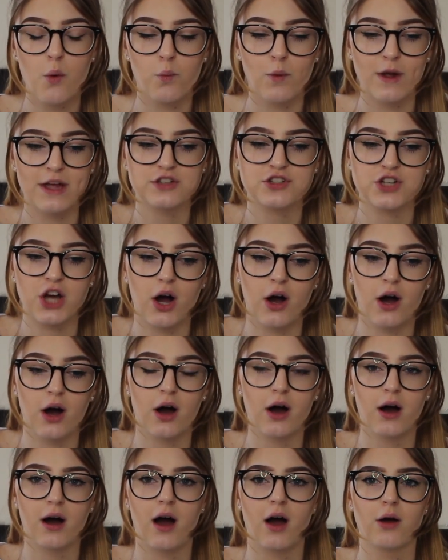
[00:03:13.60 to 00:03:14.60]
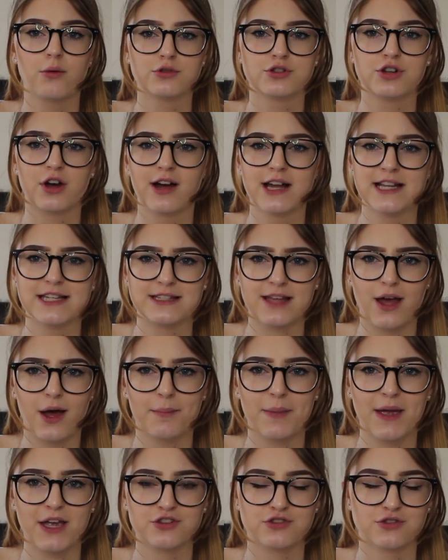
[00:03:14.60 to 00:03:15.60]
which are, I will try and insert
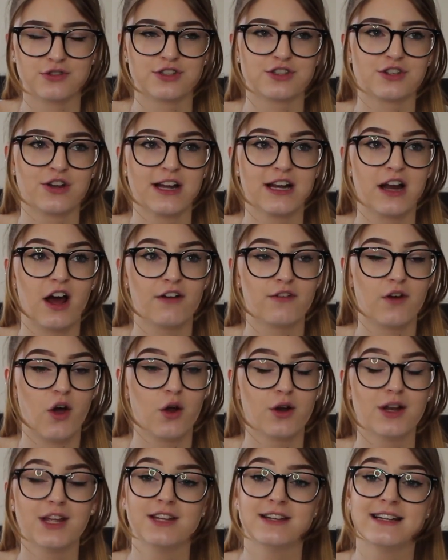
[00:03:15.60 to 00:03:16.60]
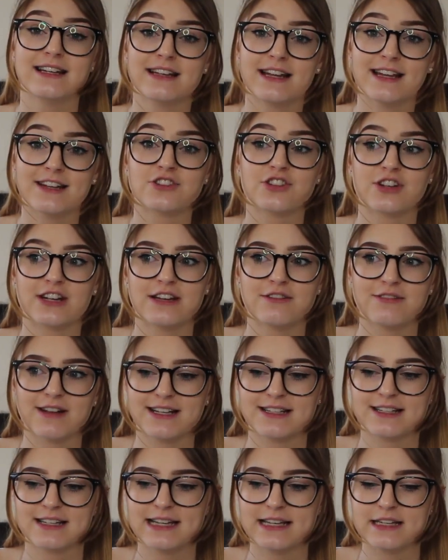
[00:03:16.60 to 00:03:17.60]
a picture on the screen, I've only literally
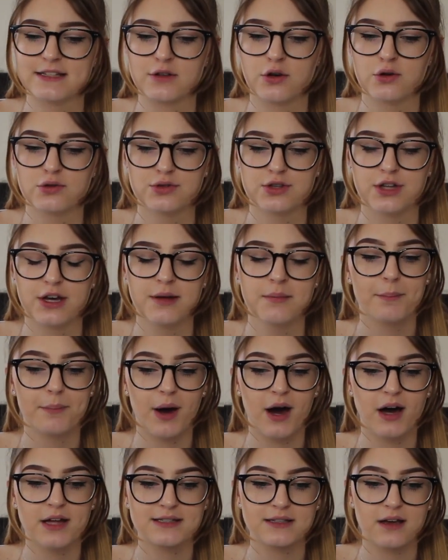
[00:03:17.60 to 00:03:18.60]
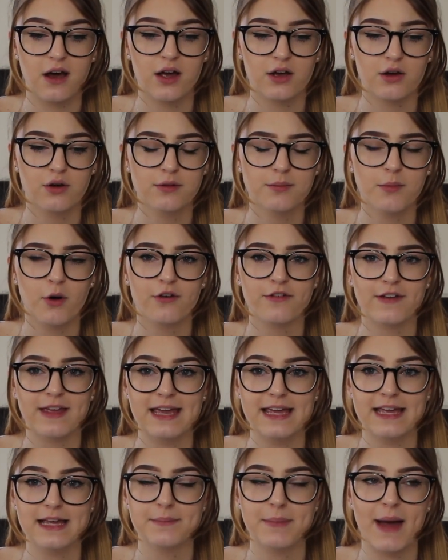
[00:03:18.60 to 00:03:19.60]
recently sold them, but I got them off
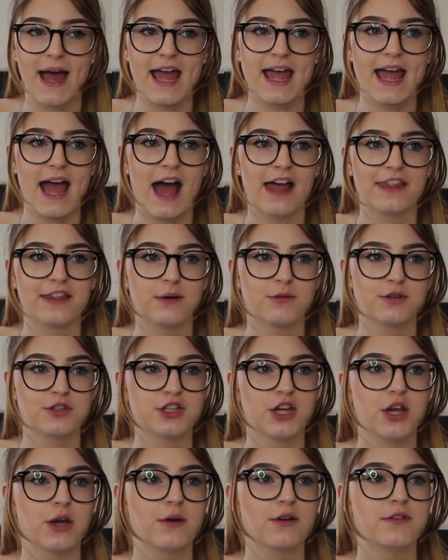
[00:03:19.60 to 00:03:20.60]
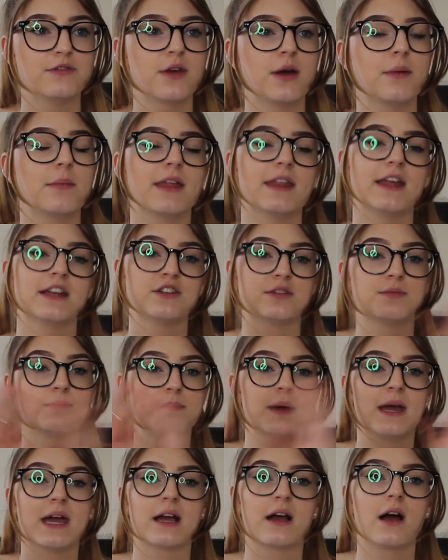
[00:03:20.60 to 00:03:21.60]
eBay and there was two of them, and they're just
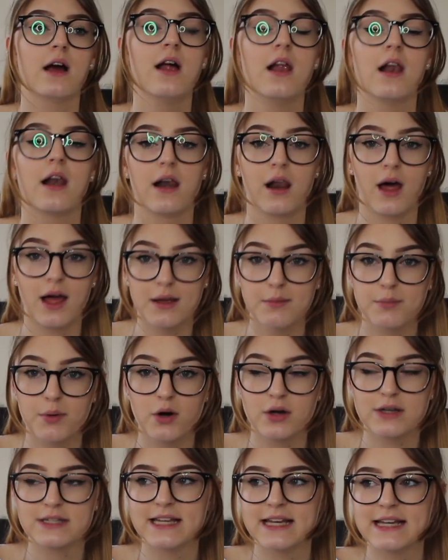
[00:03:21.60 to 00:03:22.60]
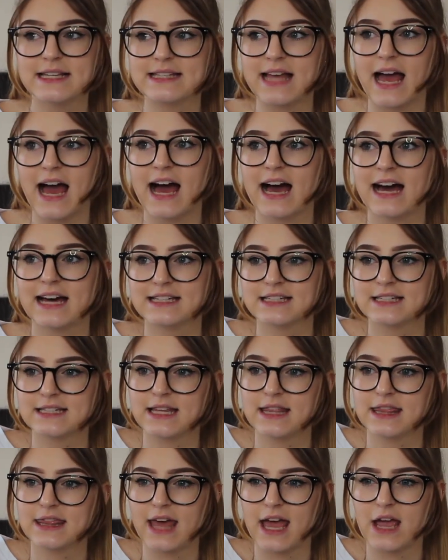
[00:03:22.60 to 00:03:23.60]
big light boxes, and
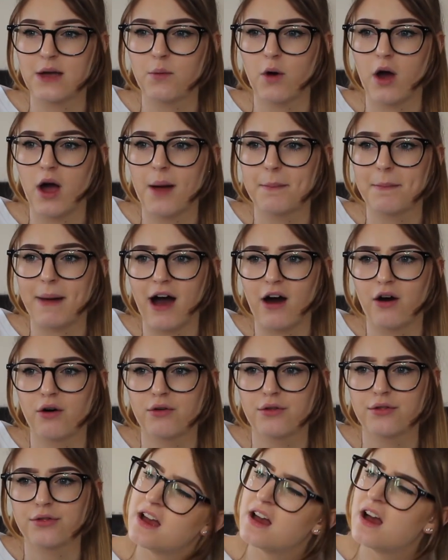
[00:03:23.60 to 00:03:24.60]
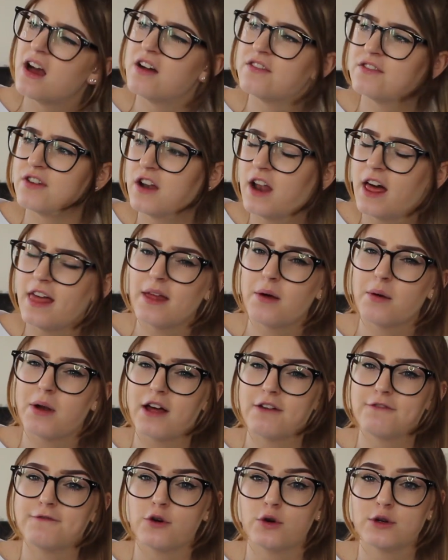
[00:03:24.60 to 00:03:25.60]
they were about, I feel like they were
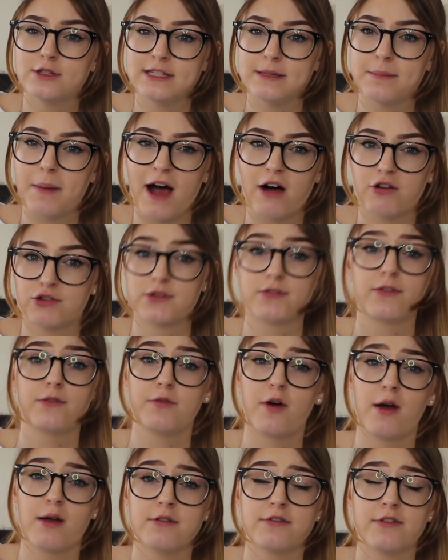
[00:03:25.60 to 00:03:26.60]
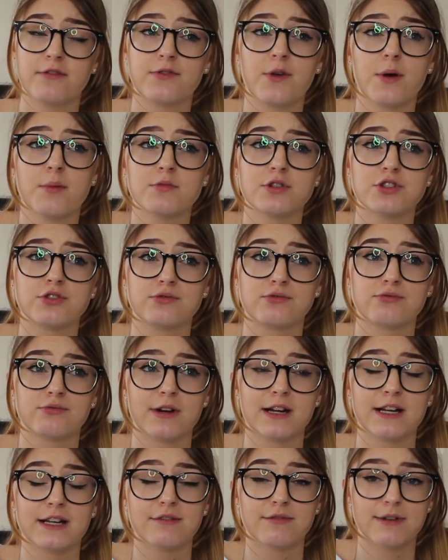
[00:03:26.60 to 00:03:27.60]
like £40 for both of them, which was
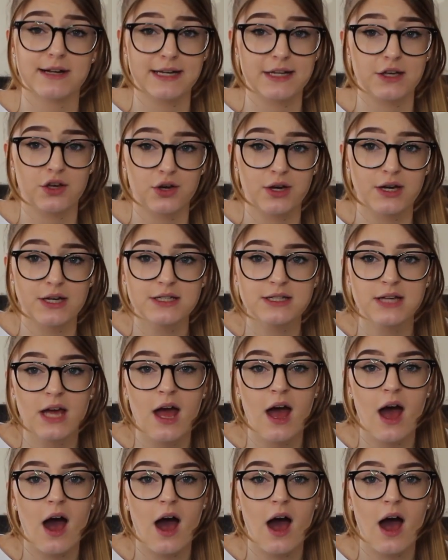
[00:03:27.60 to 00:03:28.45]
really good.